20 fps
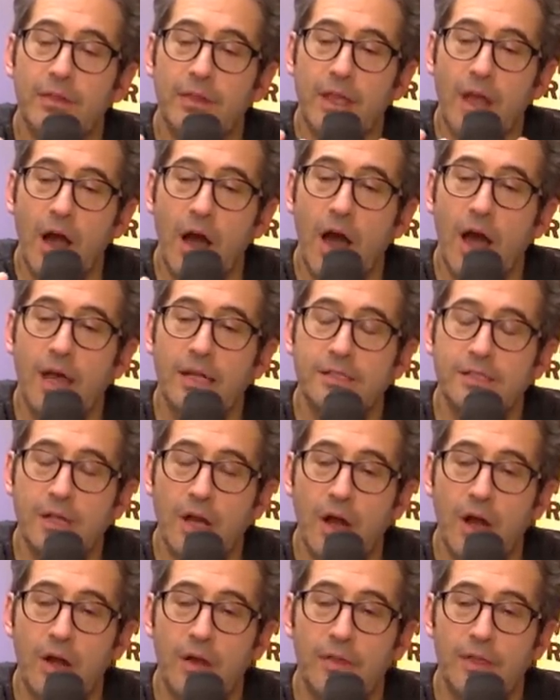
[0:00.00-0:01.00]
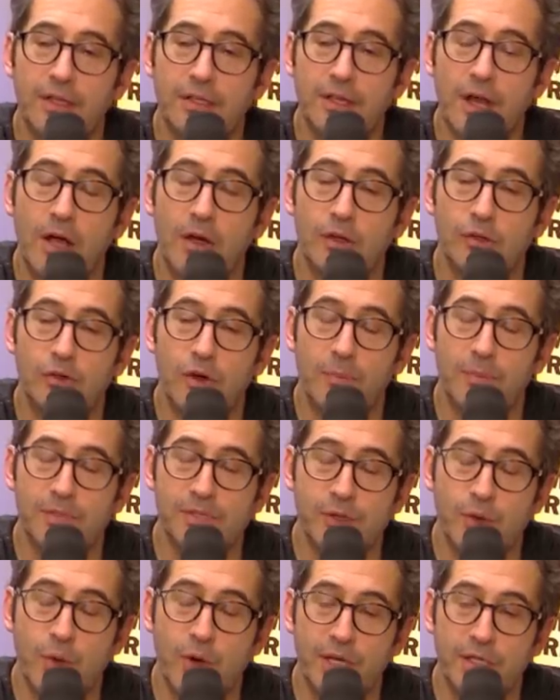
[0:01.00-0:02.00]
the odds are that Donald Trump
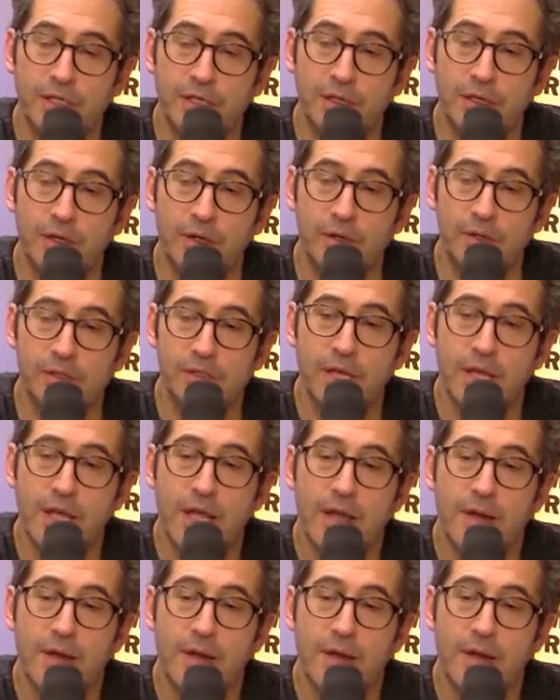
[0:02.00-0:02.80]
is going to lose.